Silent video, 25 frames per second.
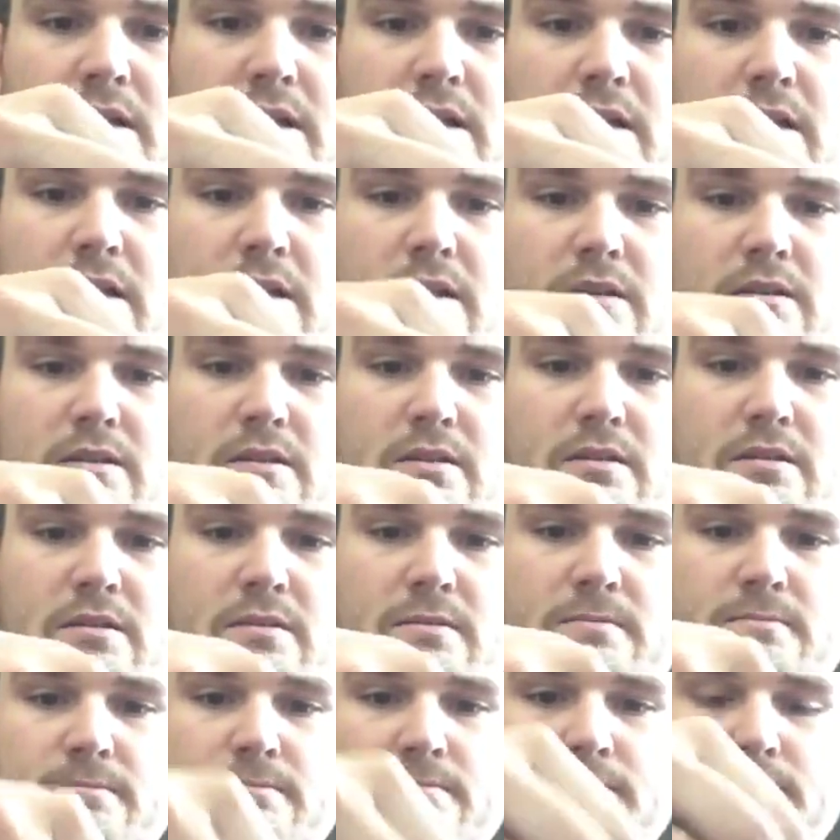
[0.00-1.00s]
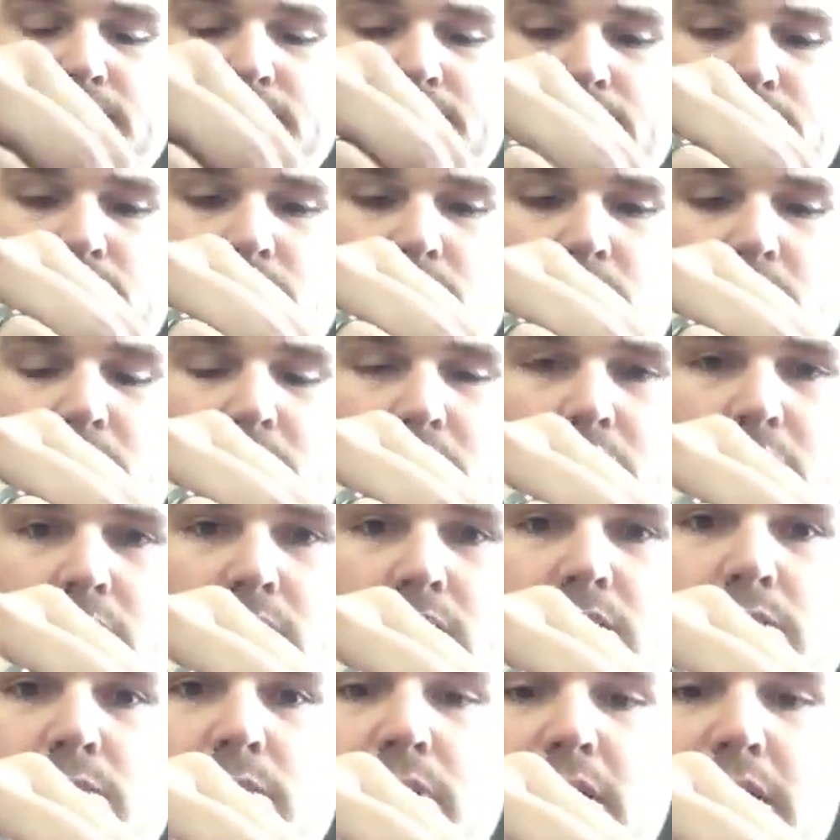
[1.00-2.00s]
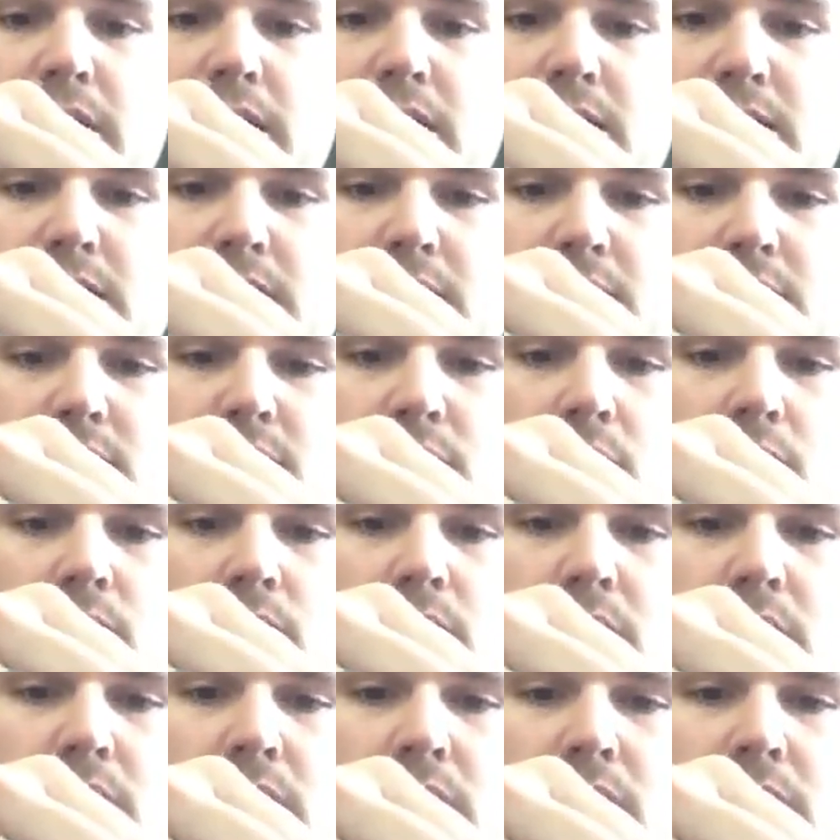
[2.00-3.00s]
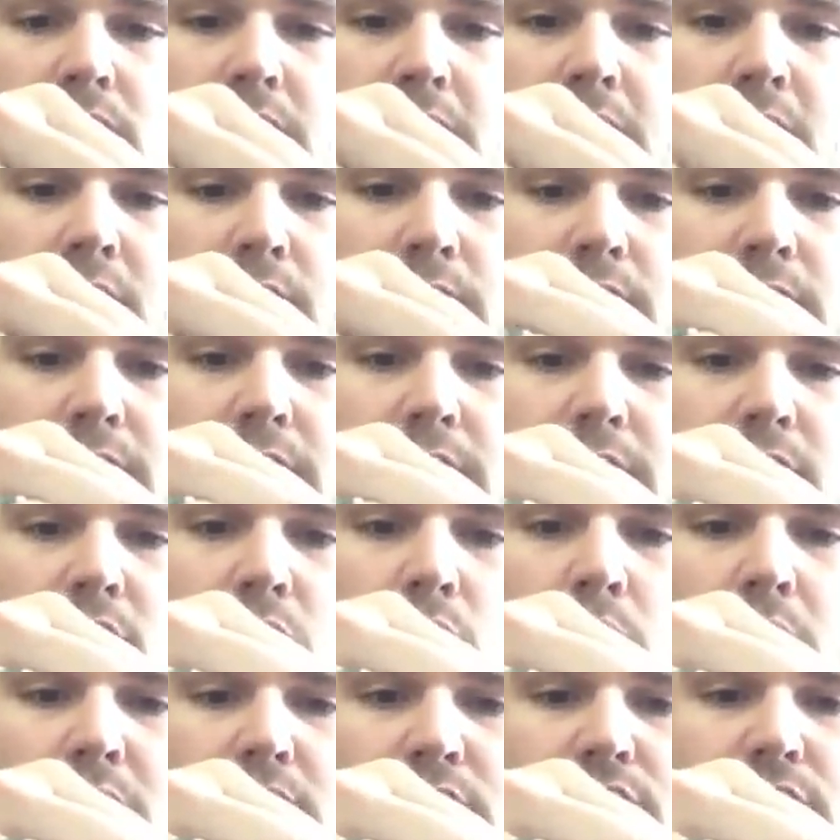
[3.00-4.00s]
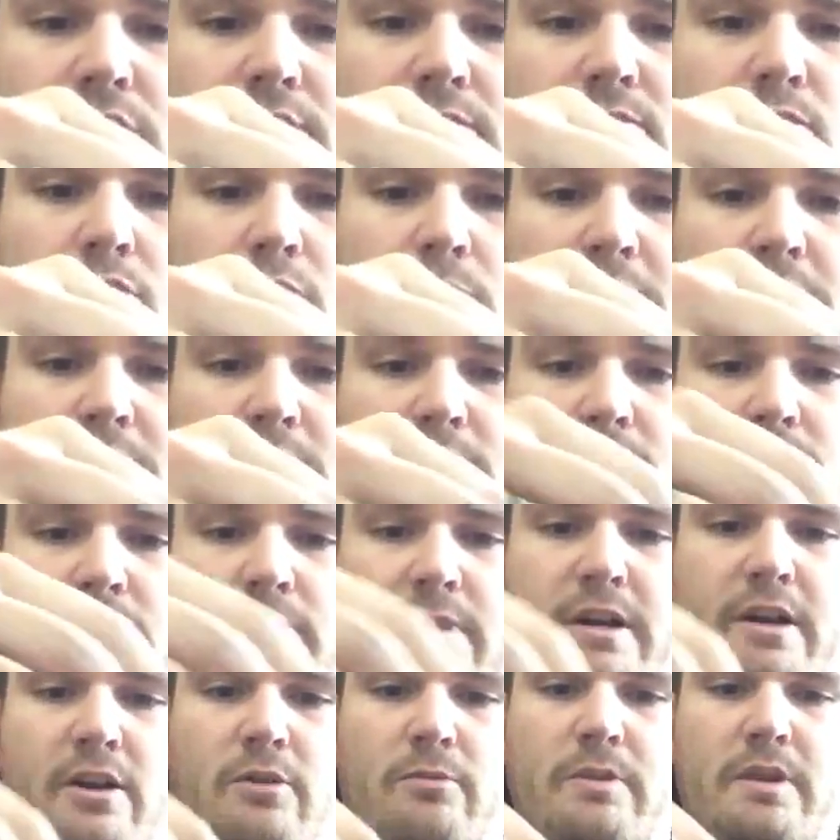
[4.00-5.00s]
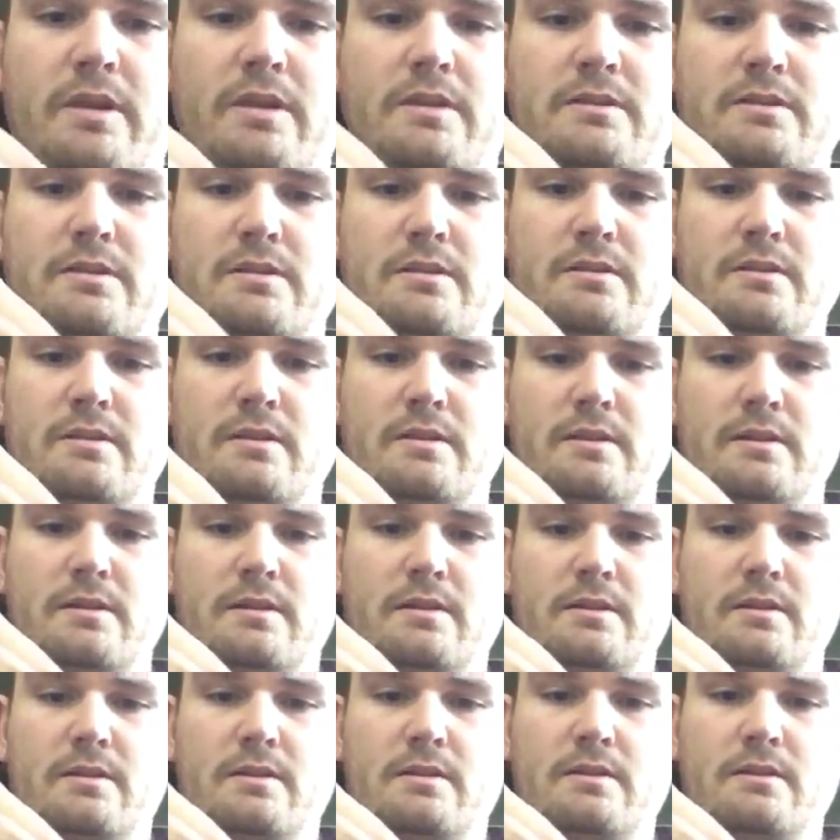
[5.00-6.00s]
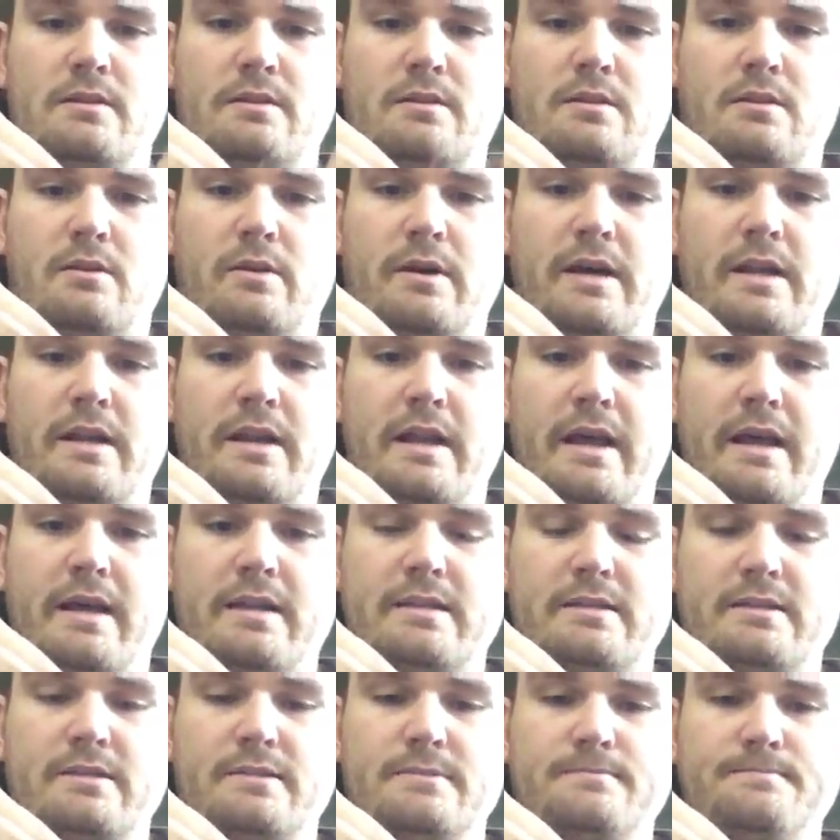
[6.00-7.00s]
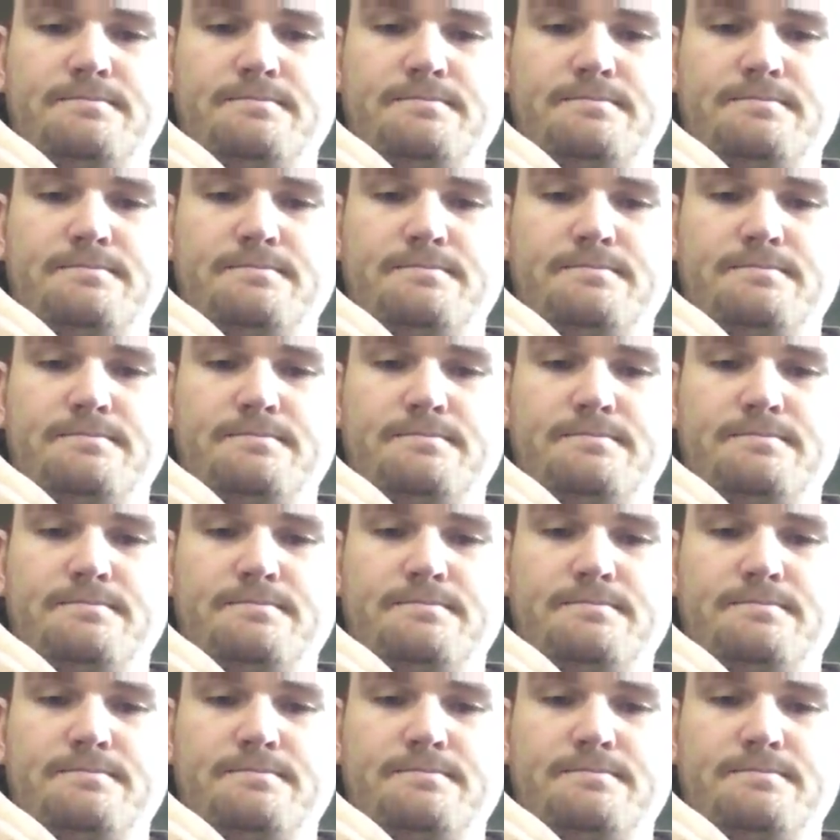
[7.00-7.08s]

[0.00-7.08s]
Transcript: And it's really easy. So, Alpha, if you have a question for me, by all means, go ahead and ask.